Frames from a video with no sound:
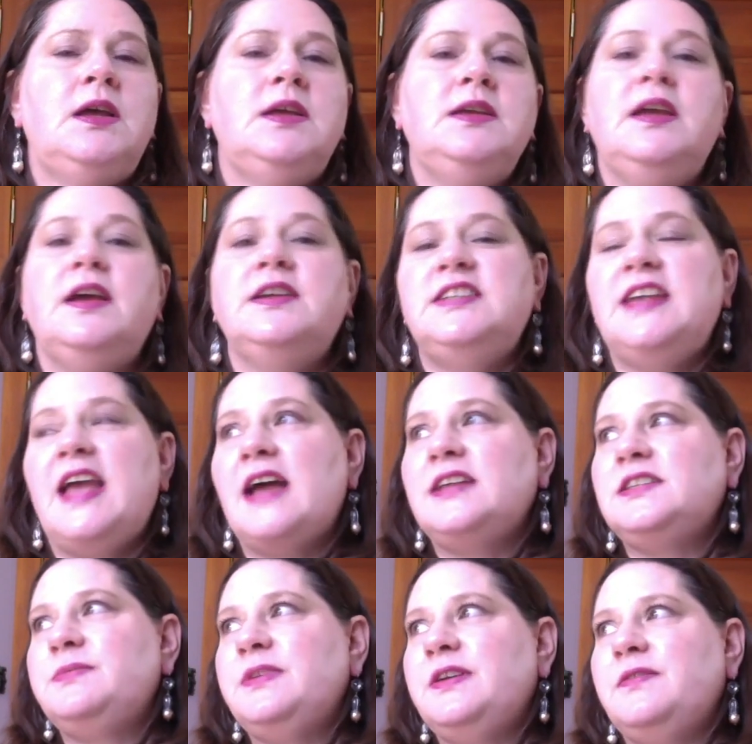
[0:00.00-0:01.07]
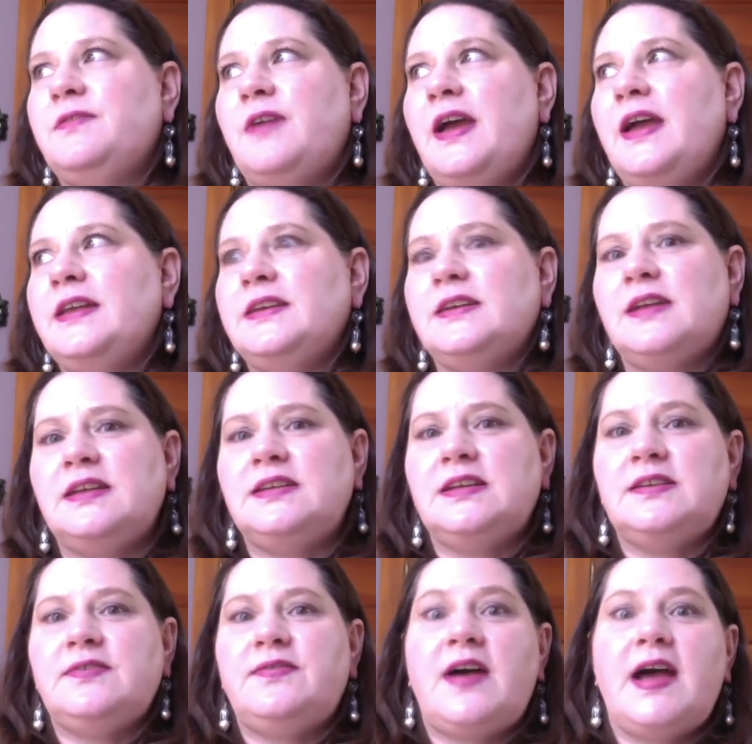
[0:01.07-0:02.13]
you know she asked me why I didn't
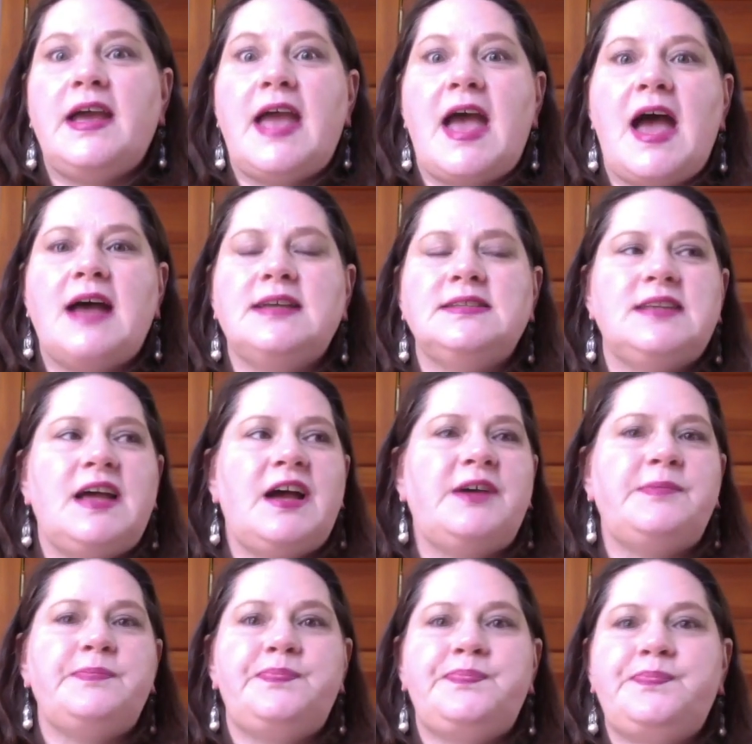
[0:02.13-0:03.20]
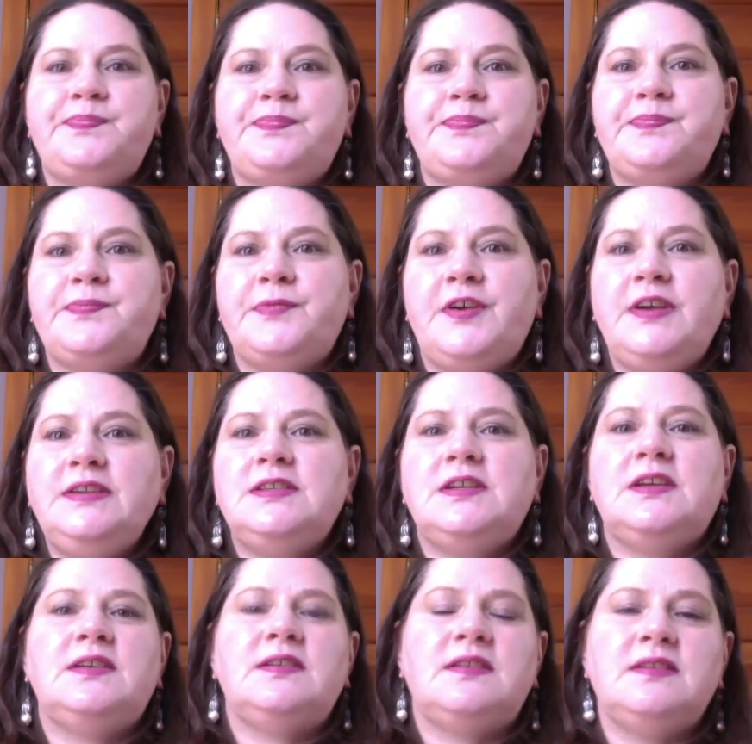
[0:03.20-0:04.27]
identify as um,
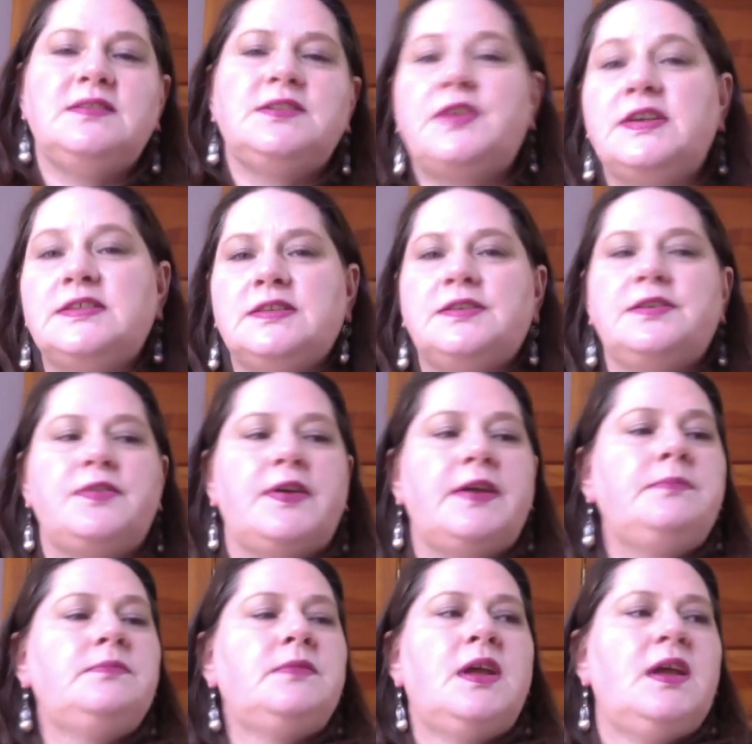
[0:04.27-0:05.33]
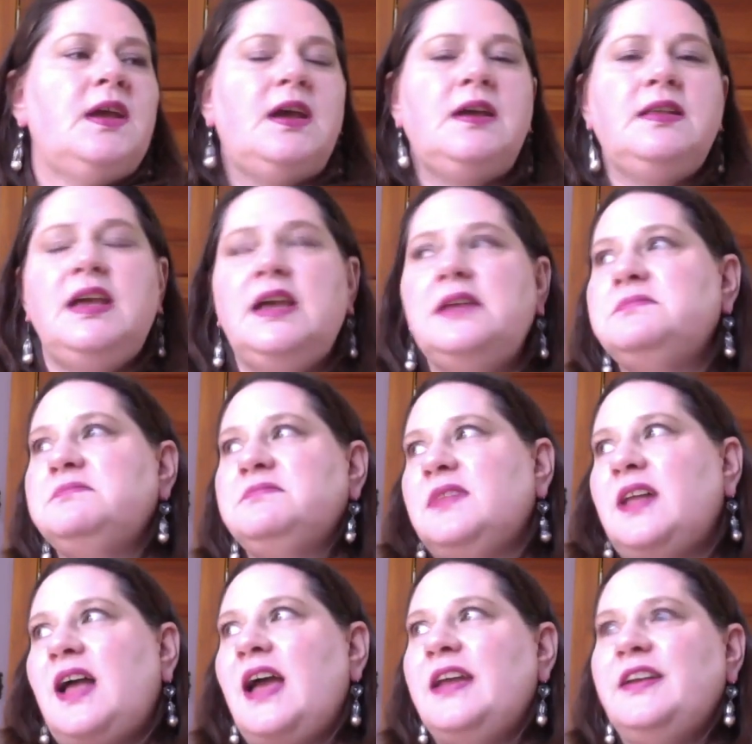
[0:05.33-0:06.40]
Christian. I was raised Lutheran, and like
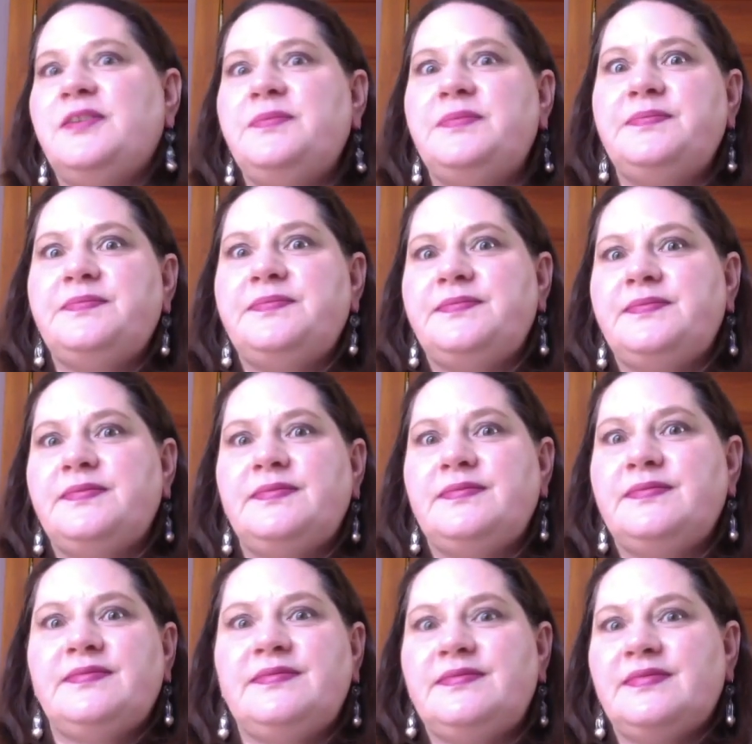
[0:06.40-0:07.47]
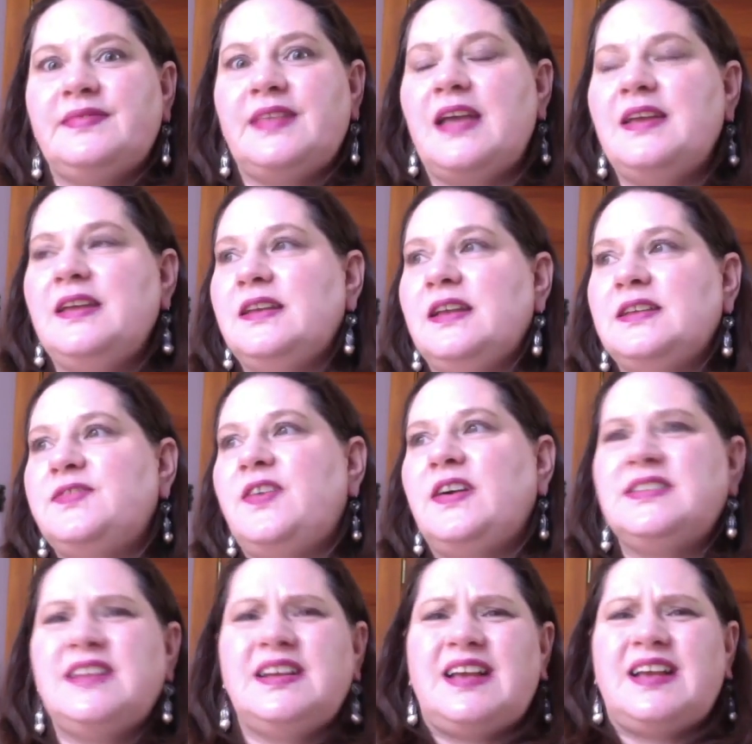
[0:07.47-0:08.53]
I don't. I, as far
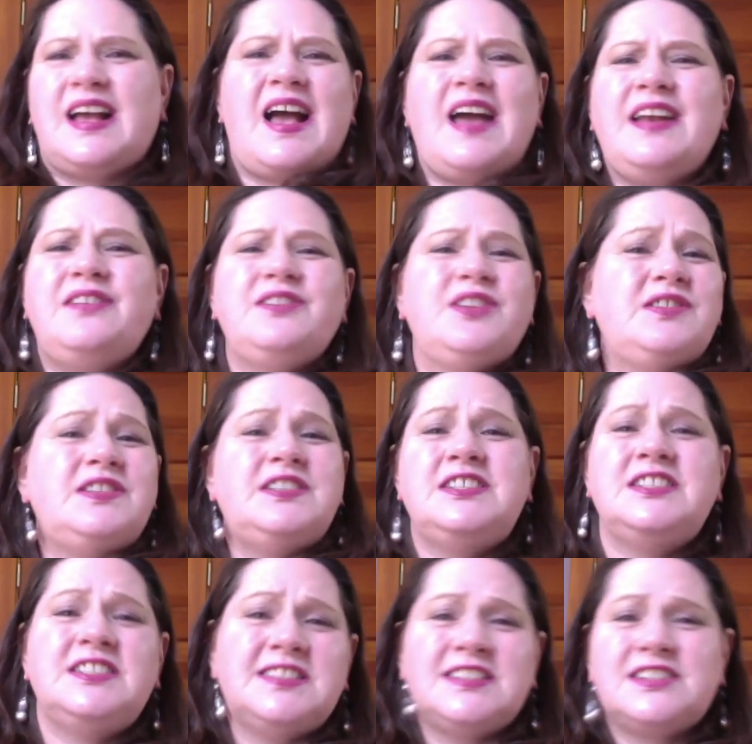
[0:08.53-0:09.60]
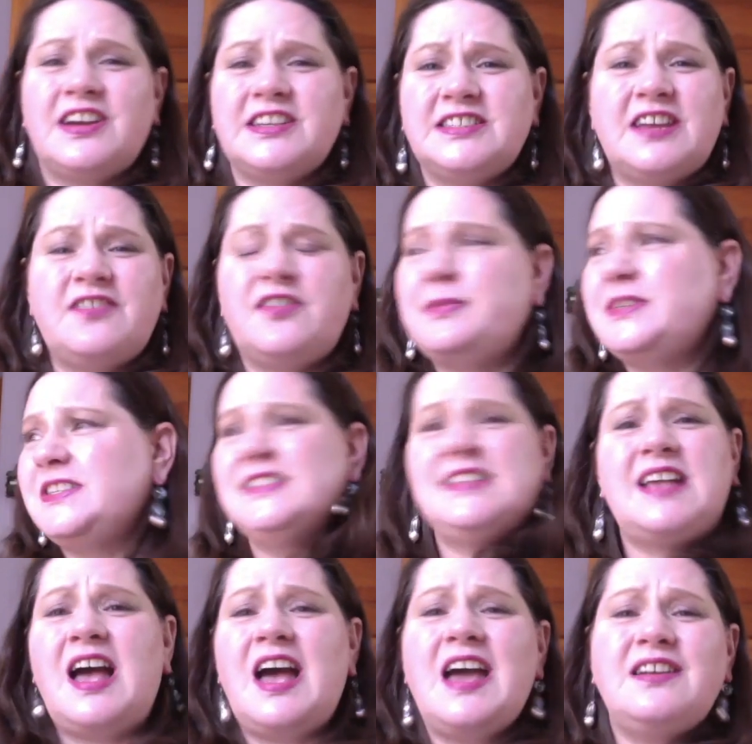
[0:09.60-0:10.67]
as I, I don't know, Jesus Christ died for my sins.
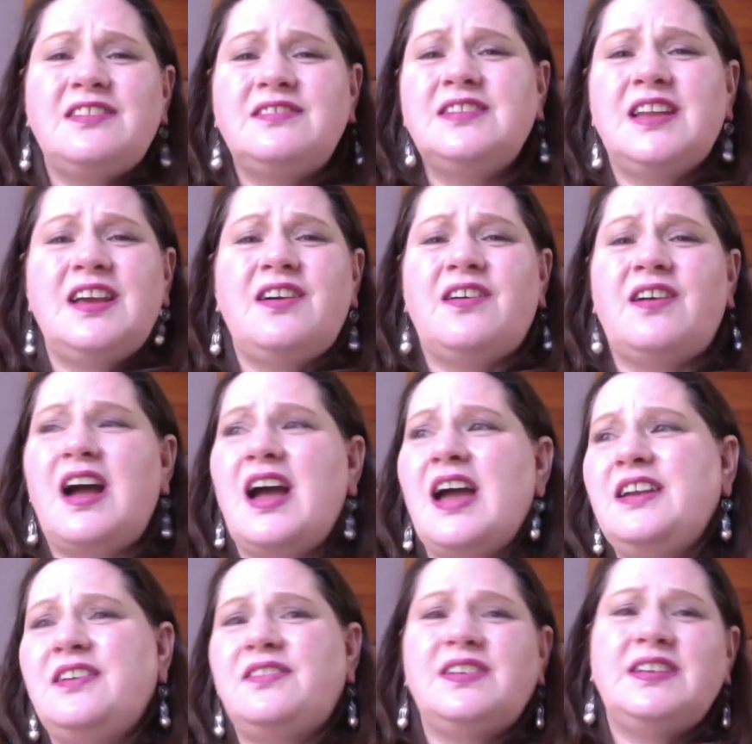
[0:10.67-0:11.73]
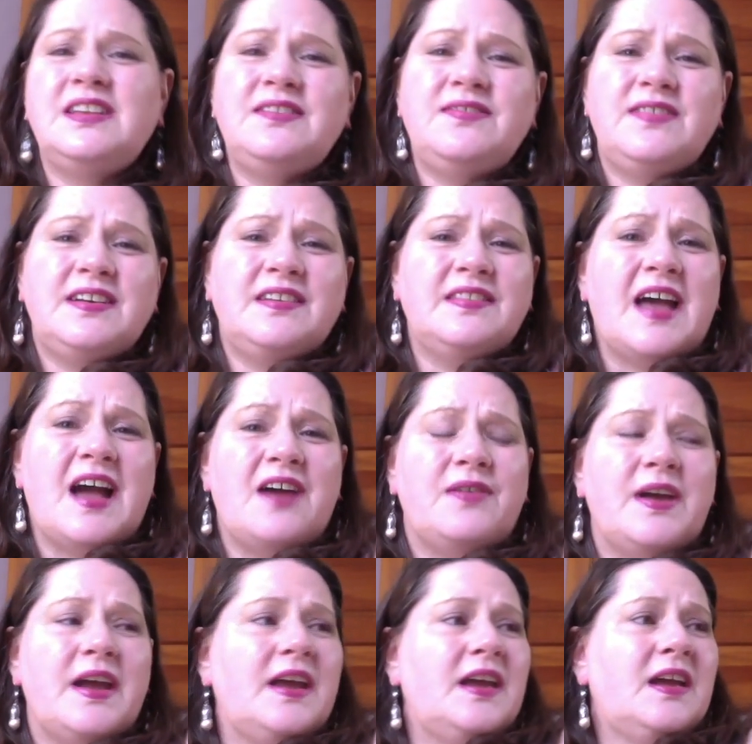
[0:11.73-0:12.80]
I don't know. I don't really feel that
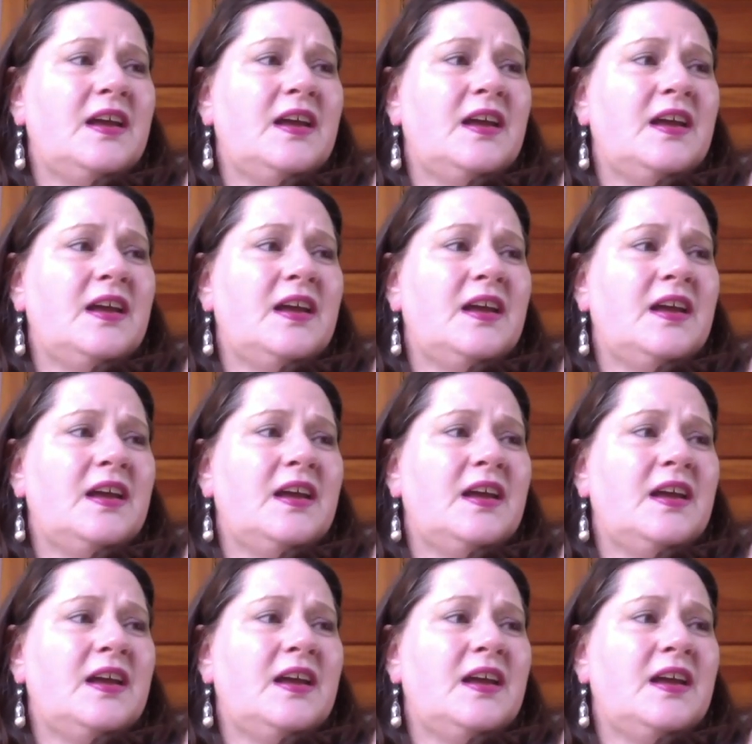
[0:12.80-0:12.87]
way